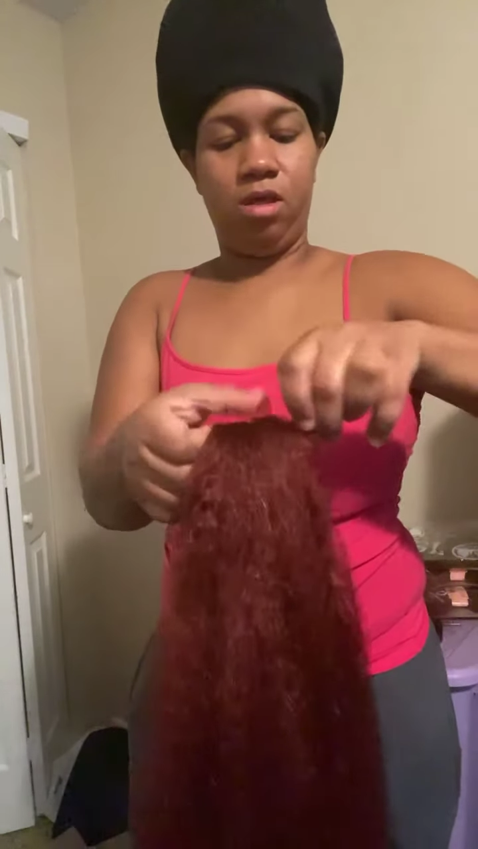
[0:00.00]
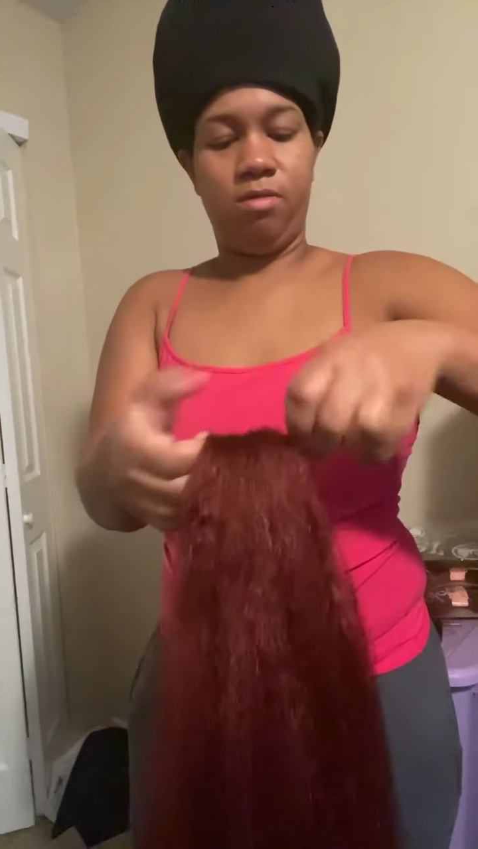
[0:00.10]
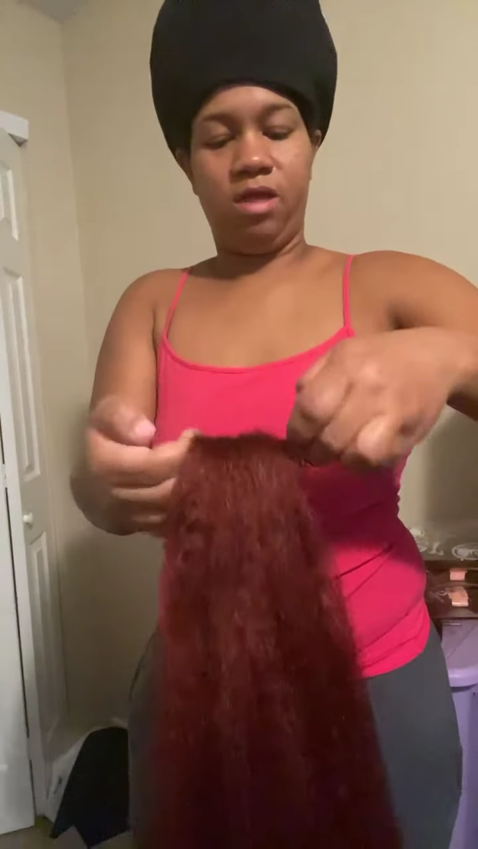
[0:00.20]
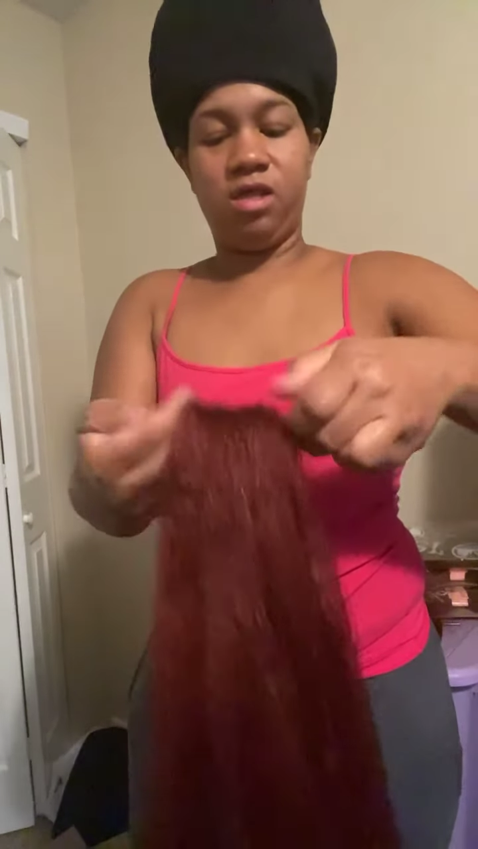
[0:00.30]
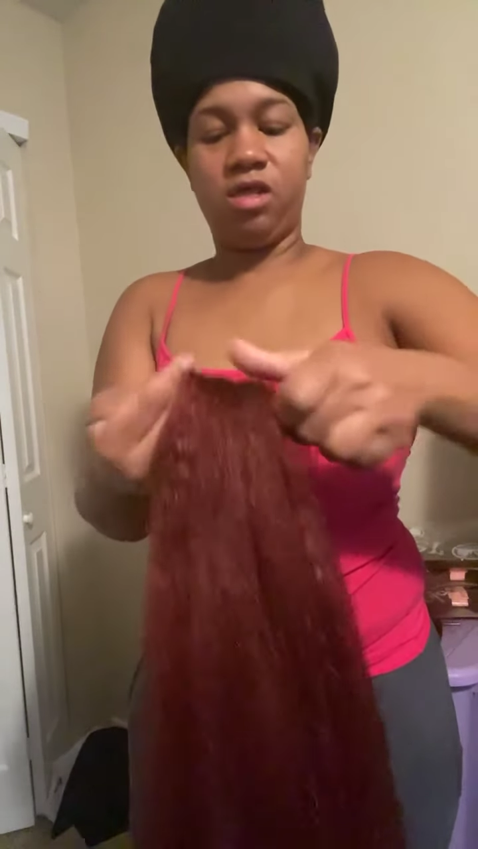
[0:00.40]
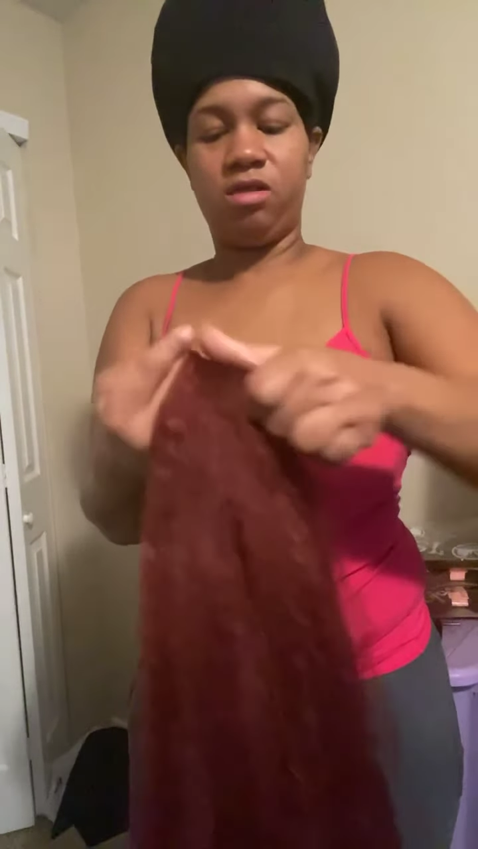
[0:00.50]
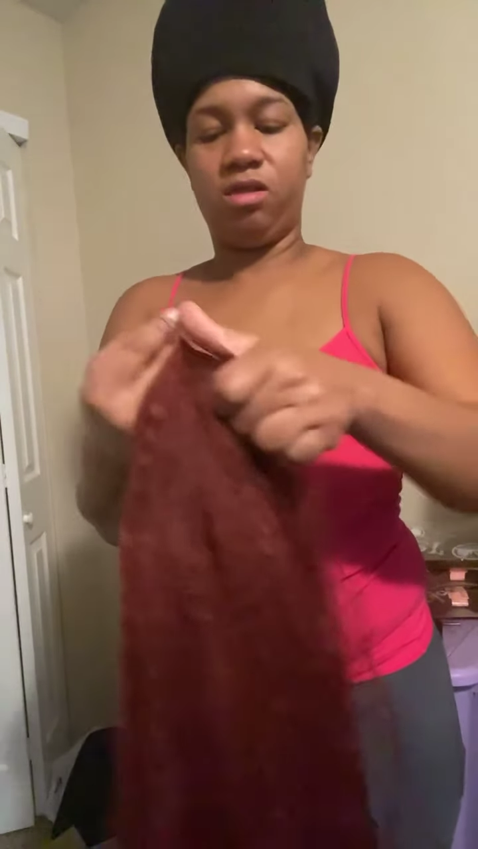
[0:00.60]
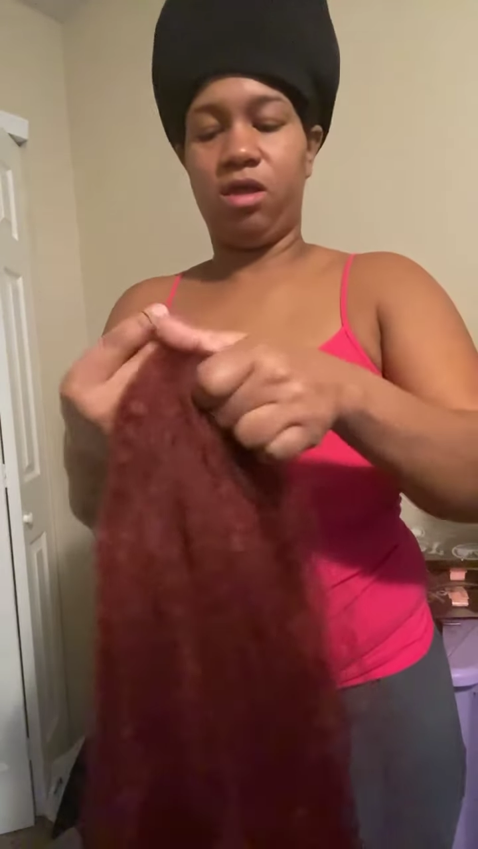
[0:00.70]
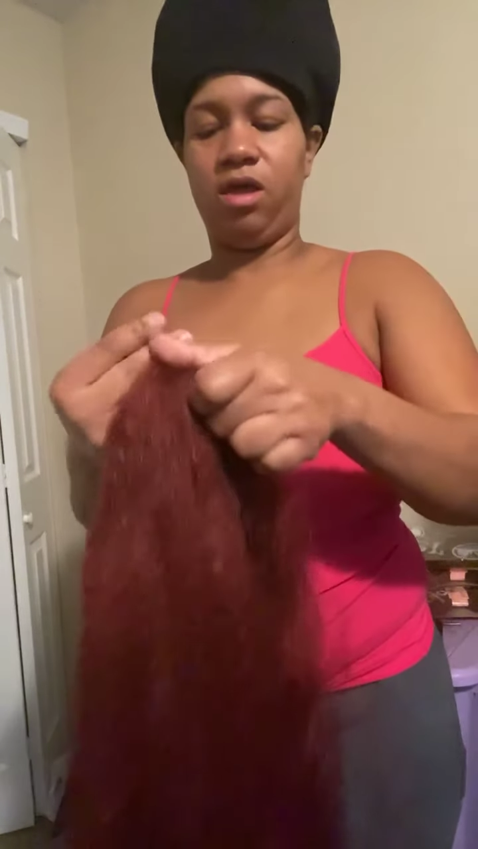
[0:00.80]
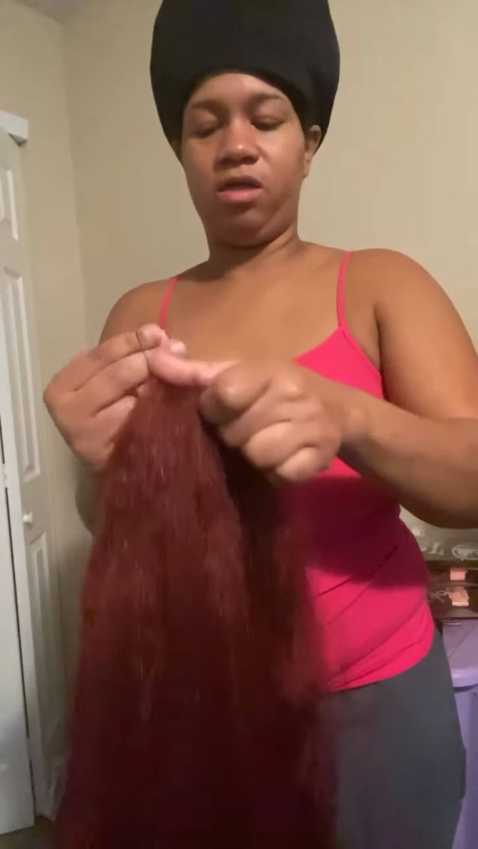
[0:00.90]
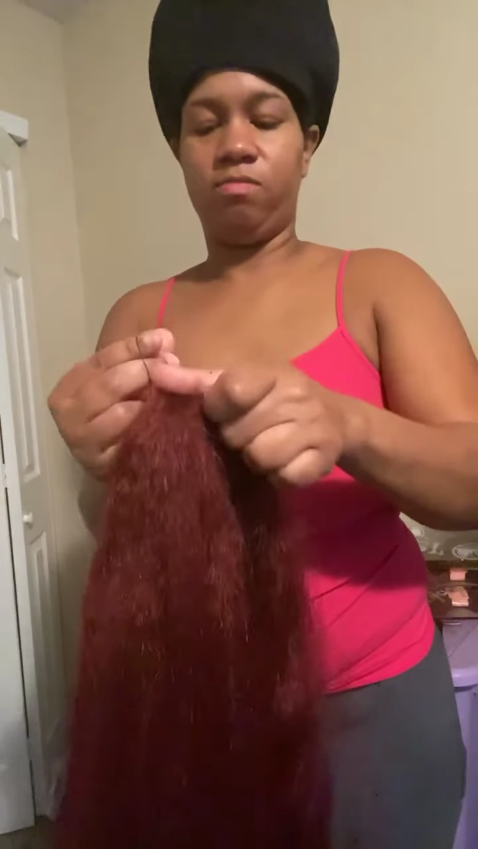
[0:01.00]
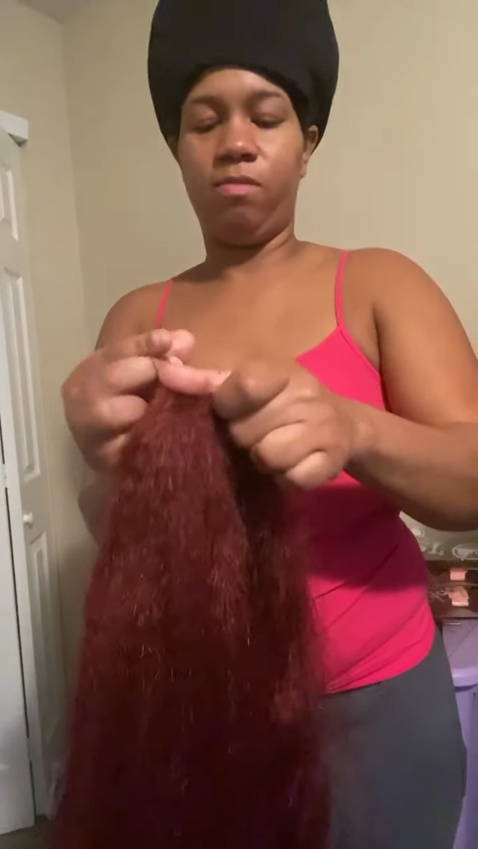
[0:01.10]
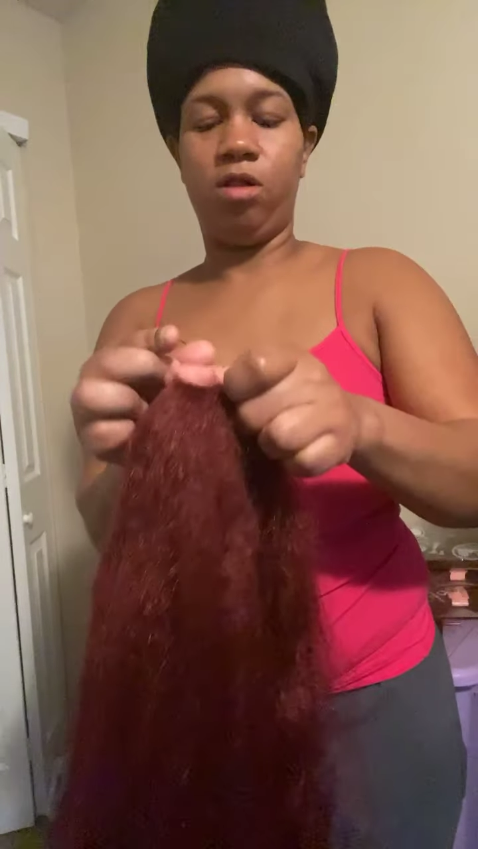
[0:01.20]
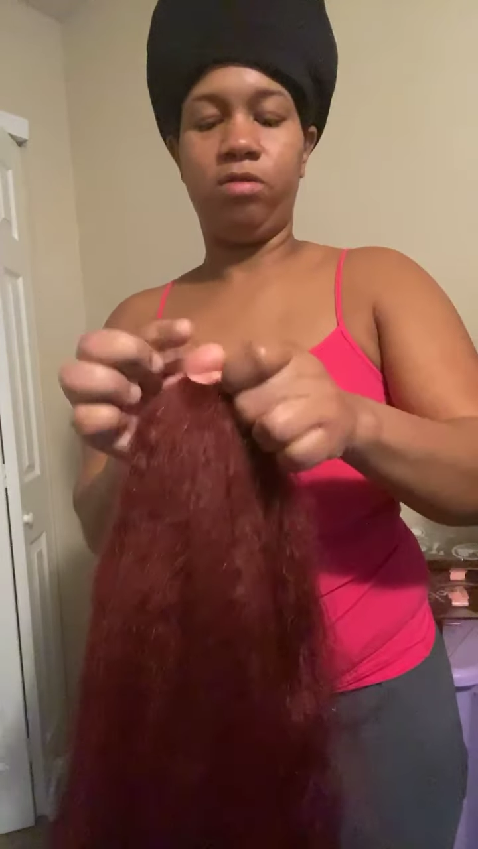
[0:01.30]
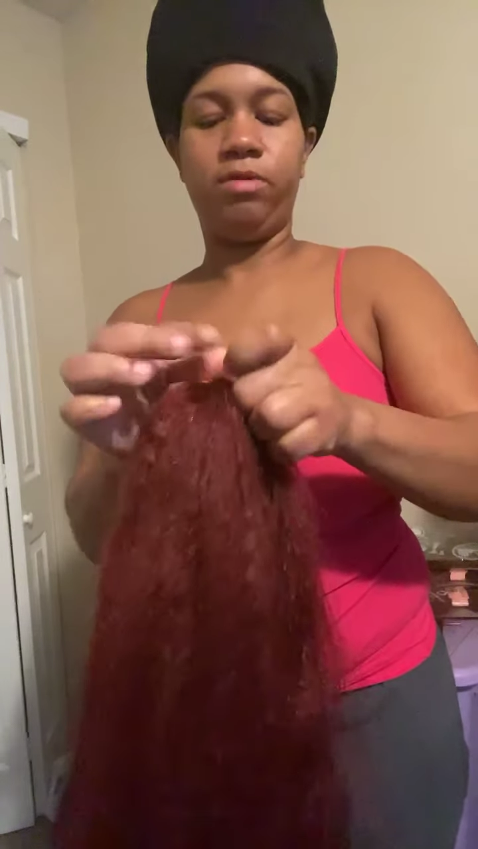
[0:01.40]
This is a
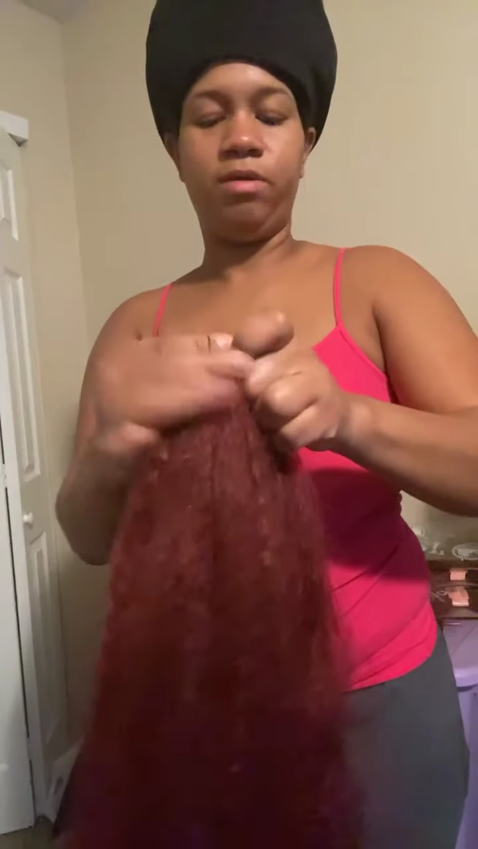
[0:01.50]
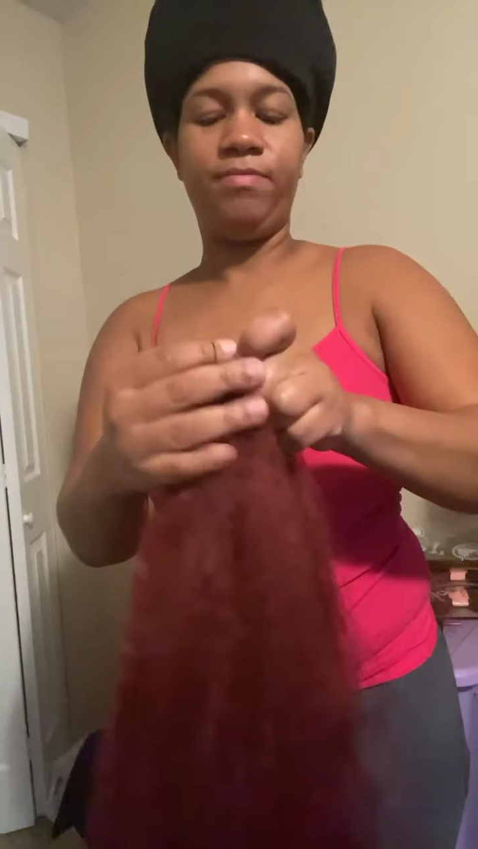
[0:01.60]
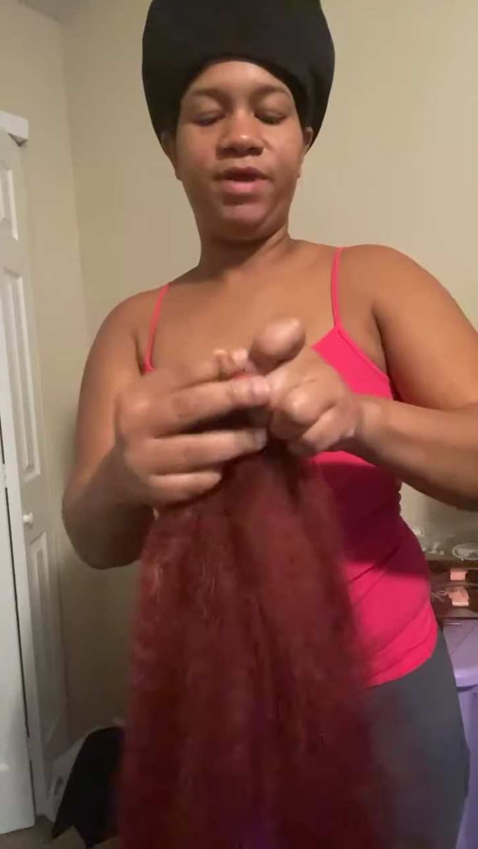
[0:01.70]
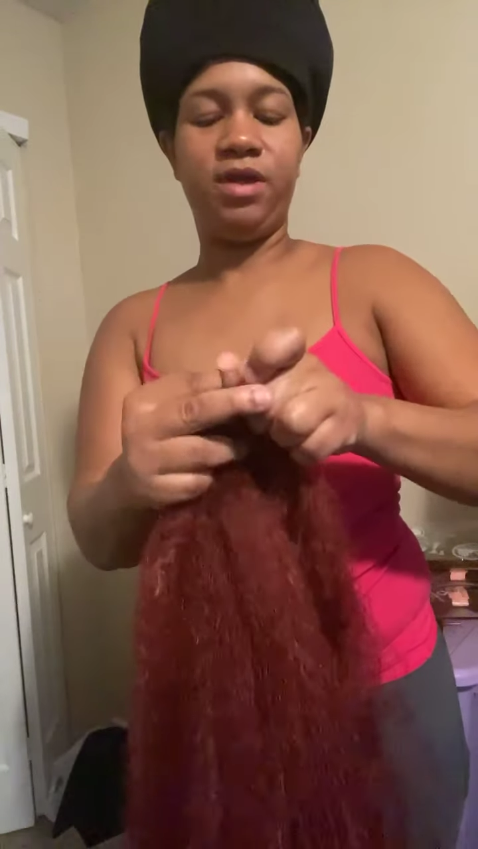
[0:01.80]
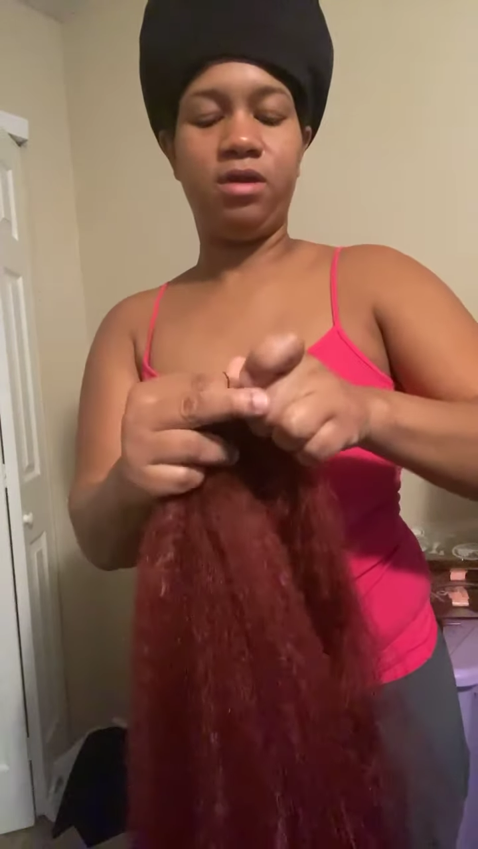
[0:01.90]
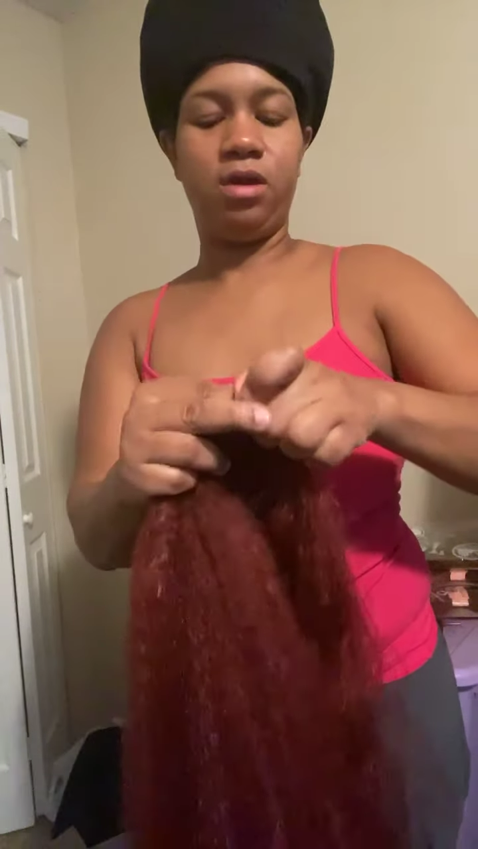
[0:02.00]
smaller rubber band,